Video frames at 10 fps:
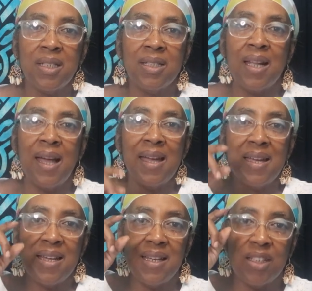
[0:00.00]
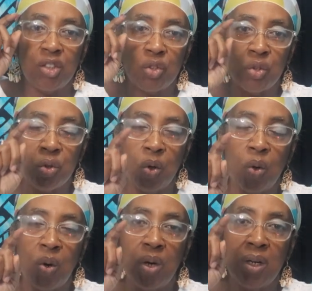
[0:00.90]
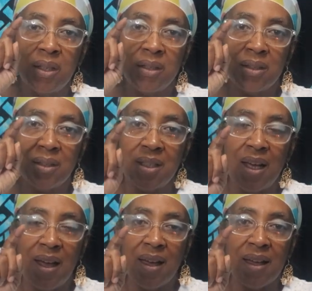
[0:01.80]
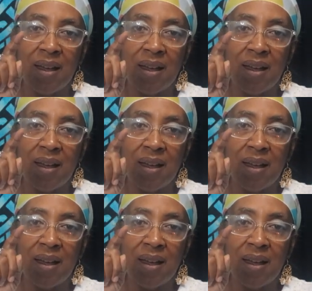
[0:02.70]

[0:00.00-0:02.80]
today is your day.